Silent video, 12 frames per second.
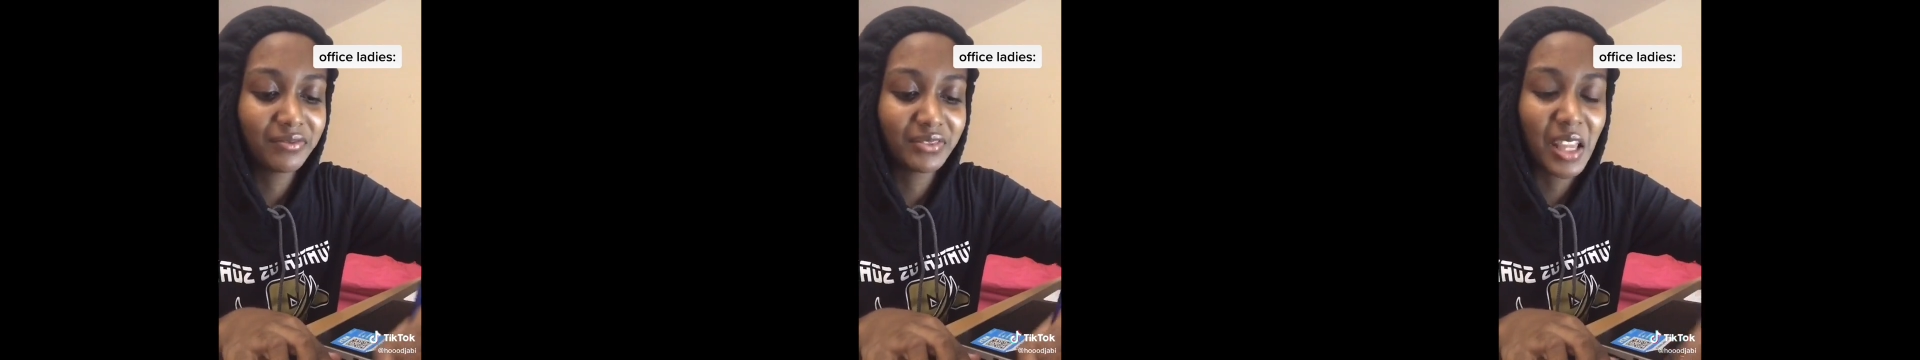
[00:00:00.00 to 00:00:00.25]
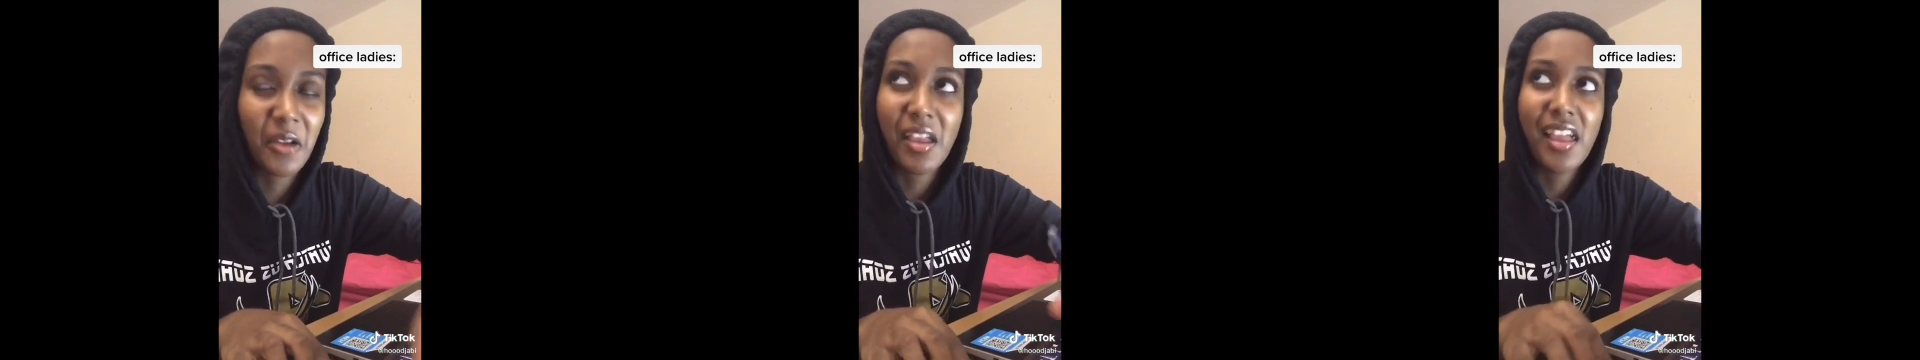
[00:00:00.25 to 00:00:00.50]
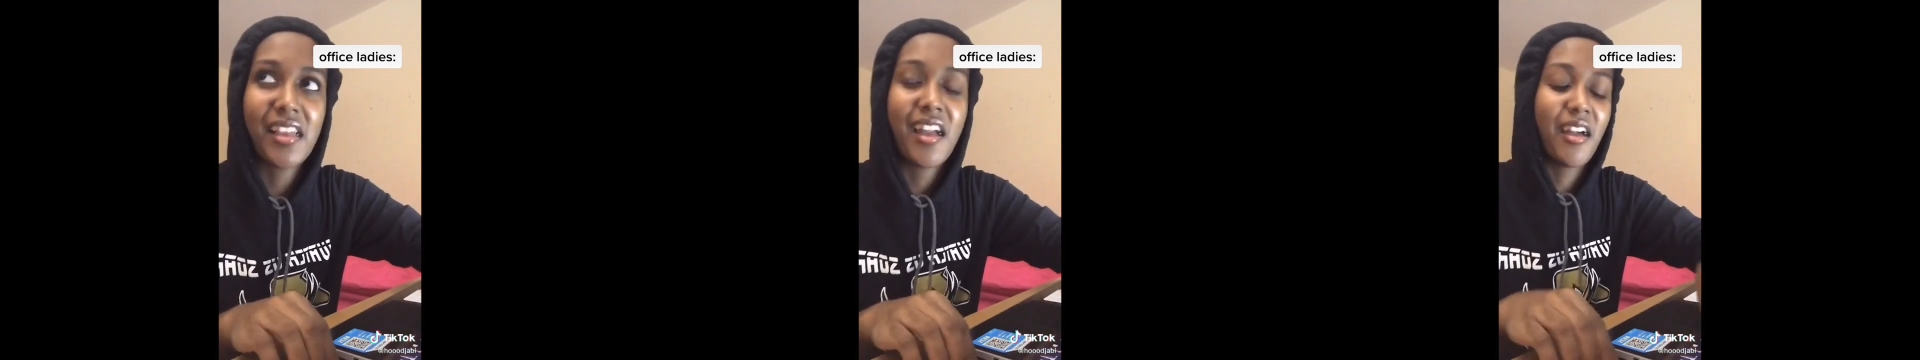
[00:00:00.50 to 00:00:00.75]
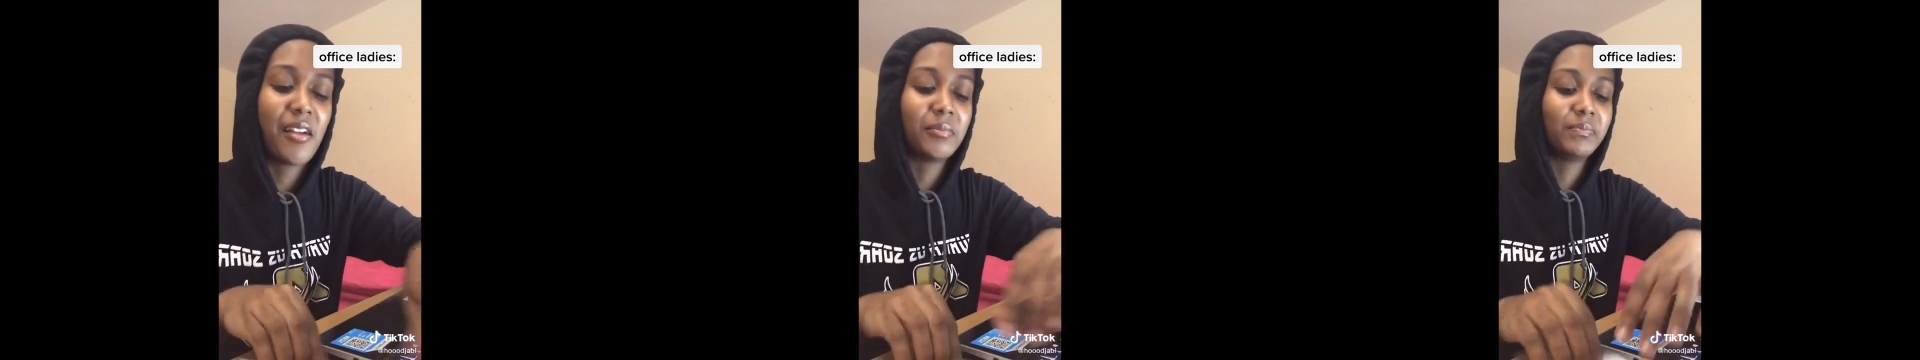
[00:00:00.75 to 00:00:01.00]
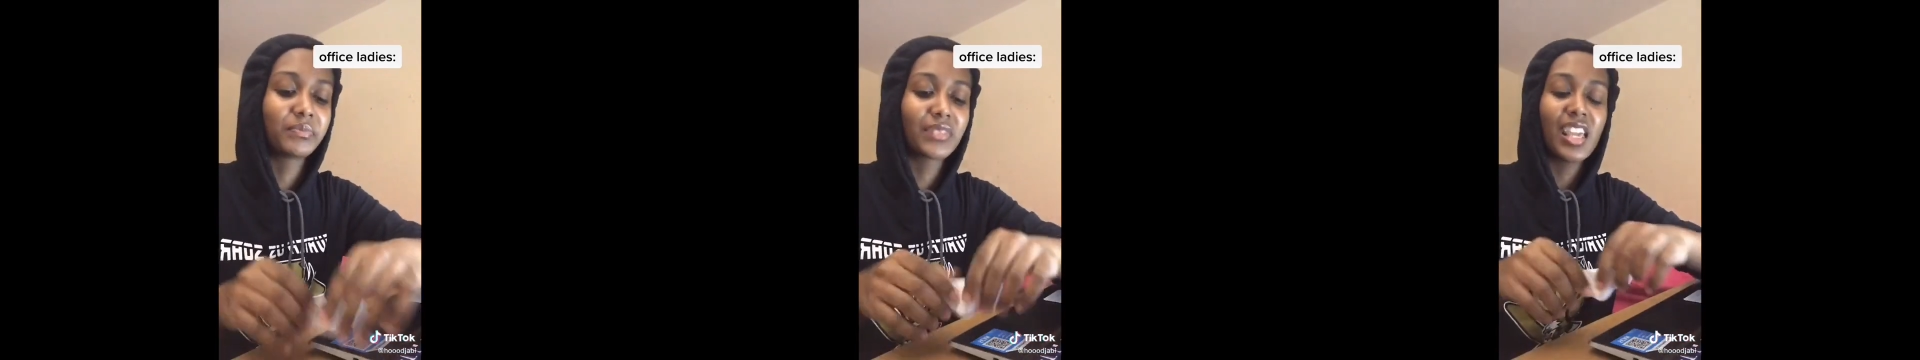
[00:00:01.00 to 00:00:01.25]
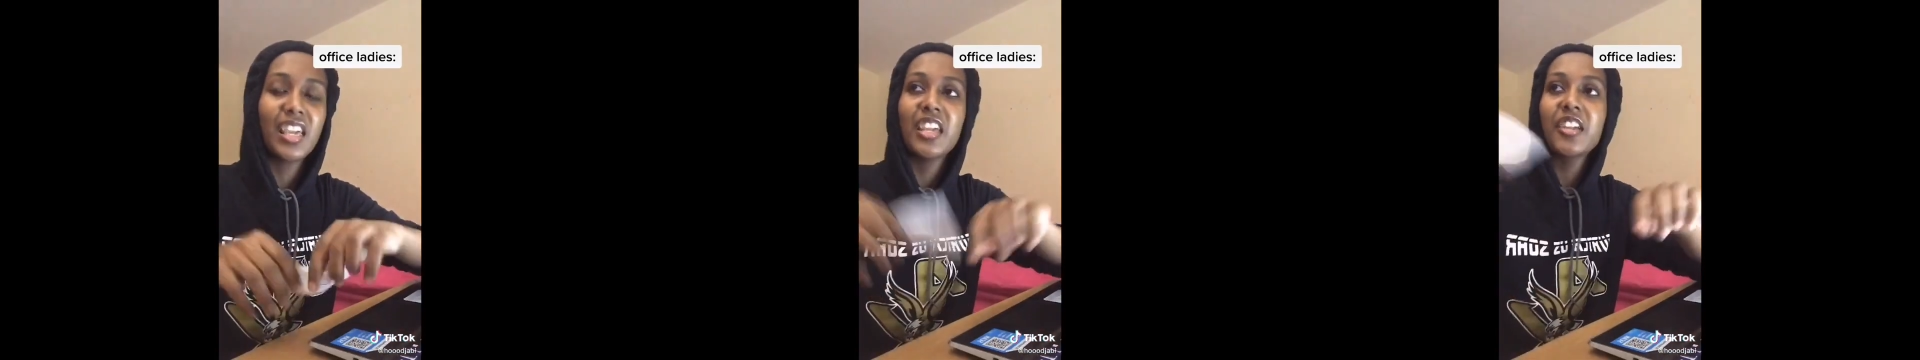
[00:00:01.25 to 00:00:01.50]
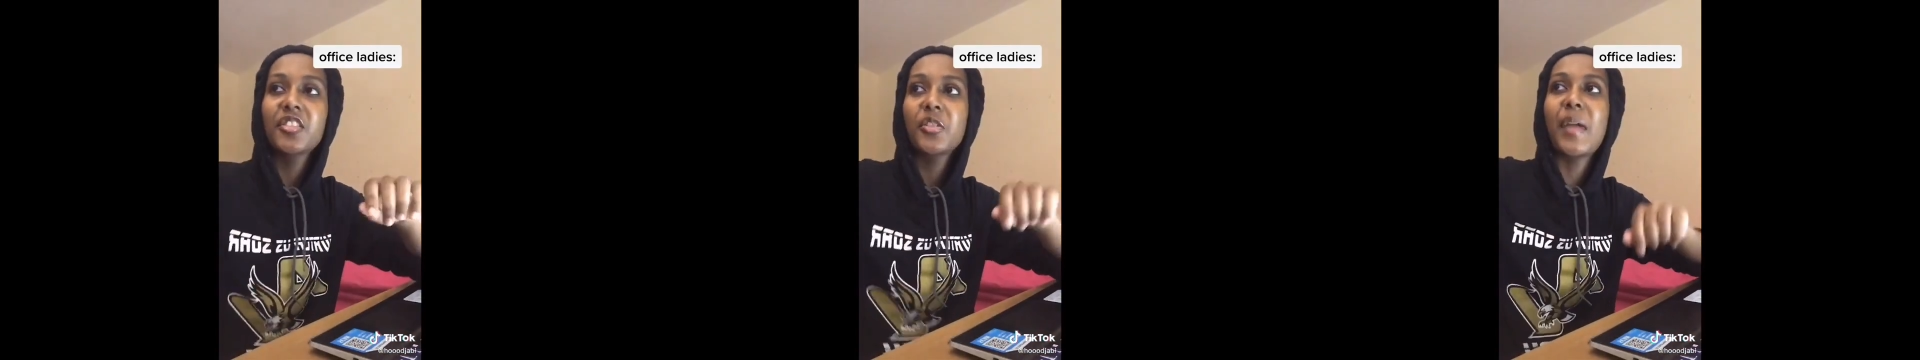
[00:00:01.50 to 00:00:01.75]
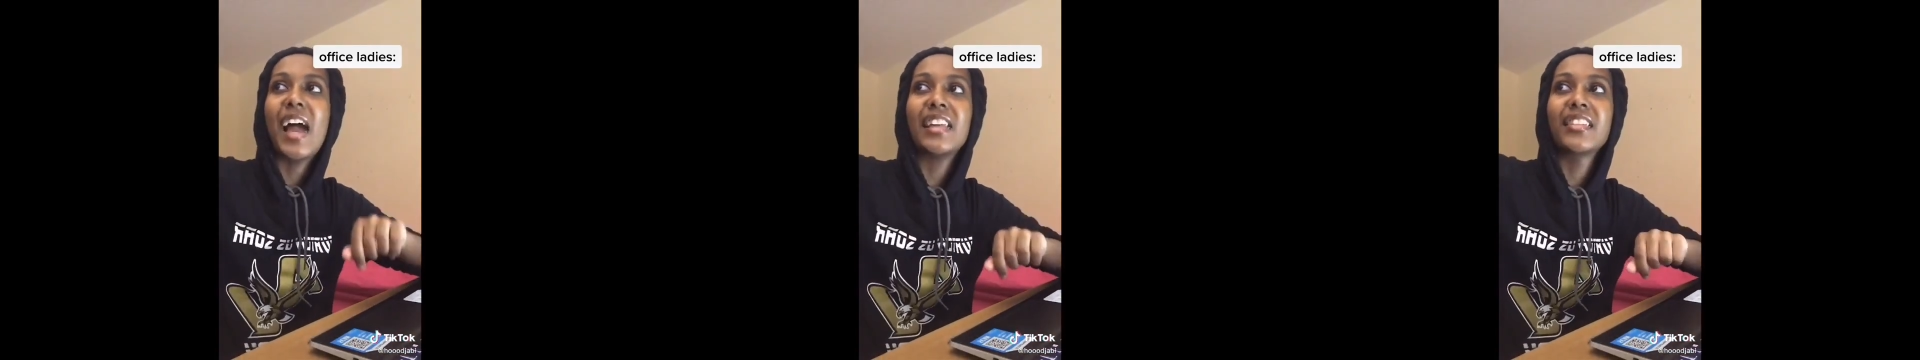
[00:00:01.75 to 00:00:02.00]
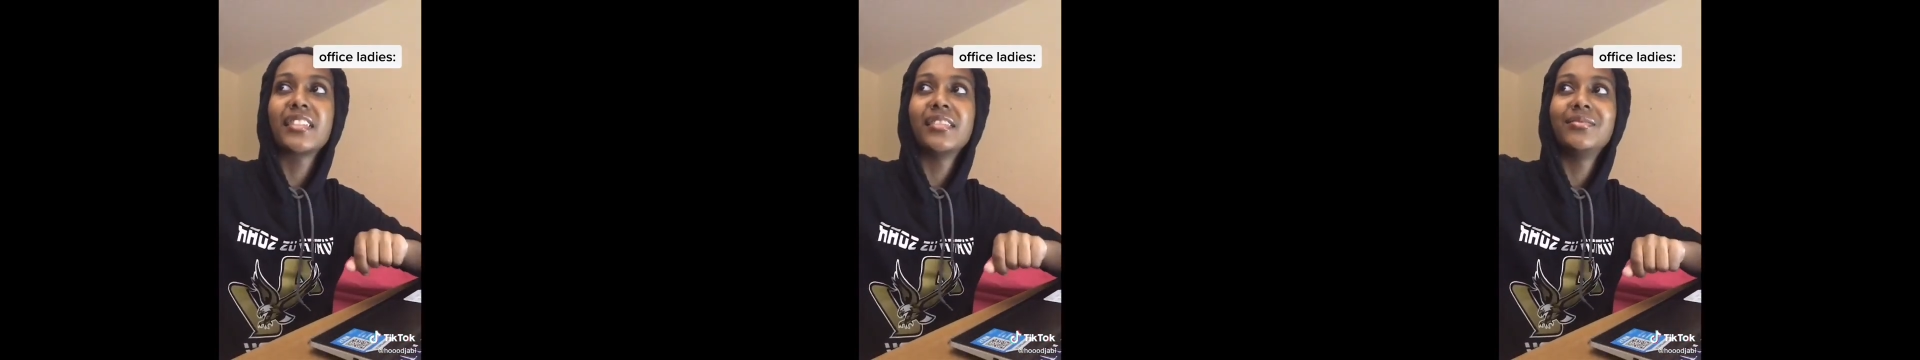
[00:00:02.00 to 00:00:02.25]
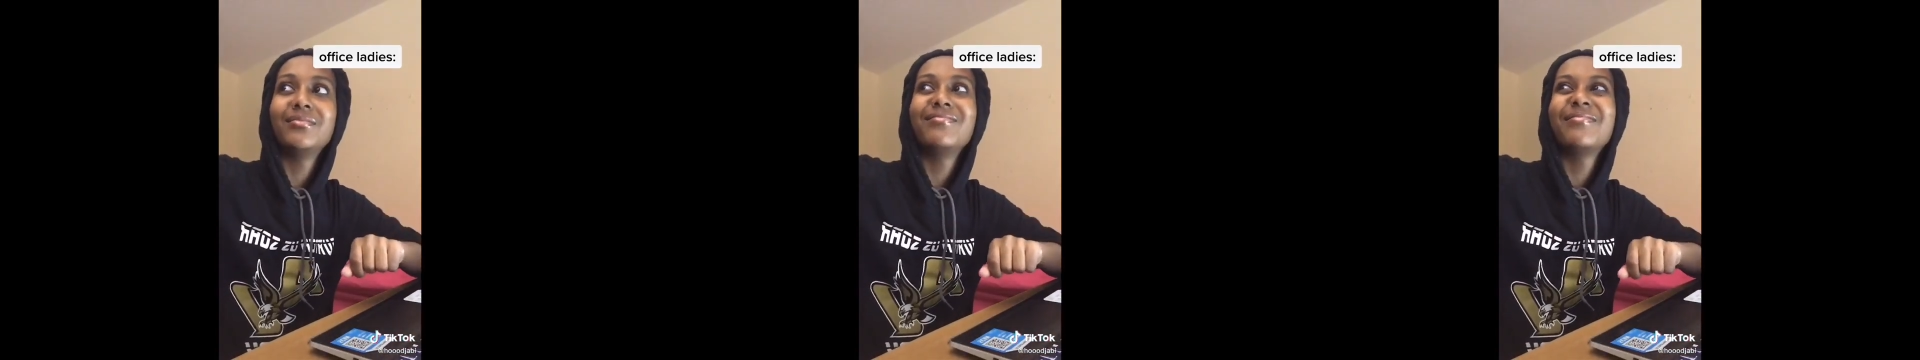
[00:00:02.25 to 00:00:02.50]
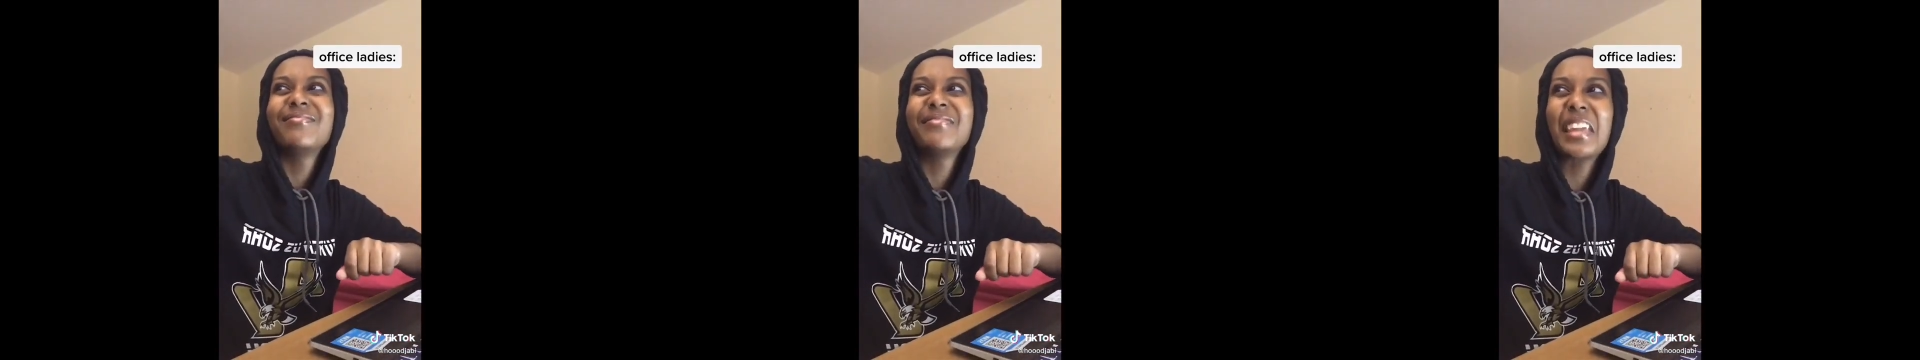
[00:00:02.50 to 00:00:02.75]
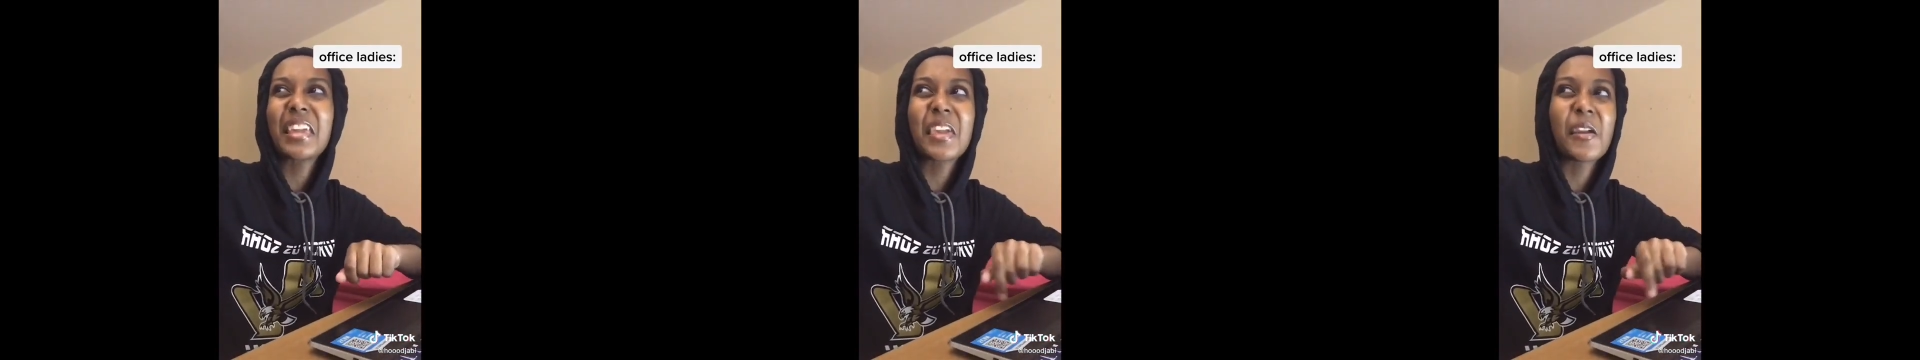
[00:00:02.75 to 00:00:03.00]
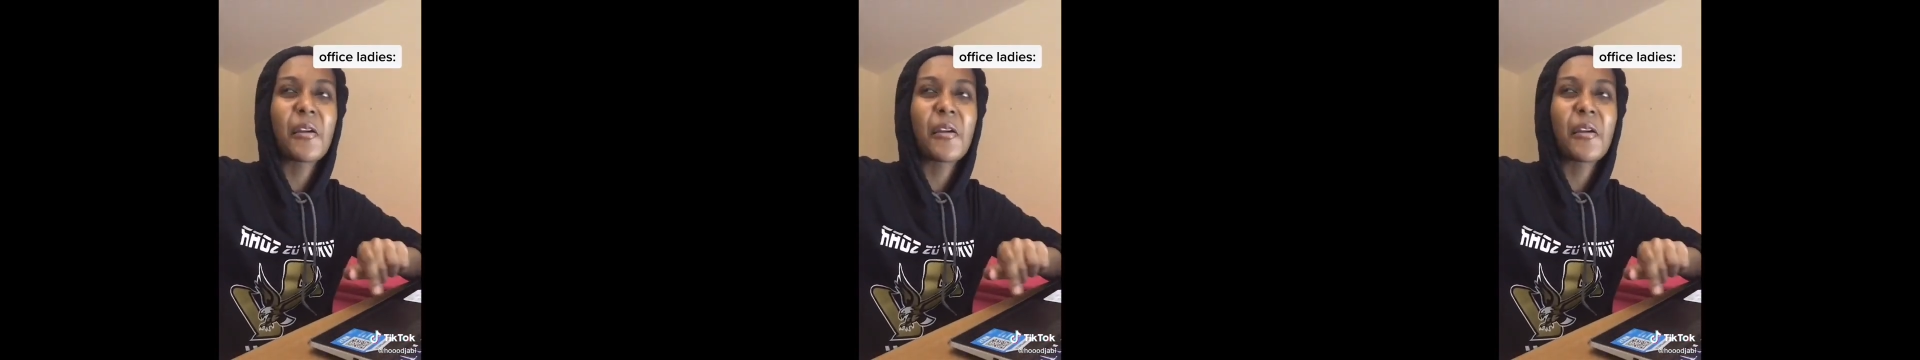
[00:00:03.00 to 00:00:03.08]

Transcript: Okay, here's your pass. Thank you.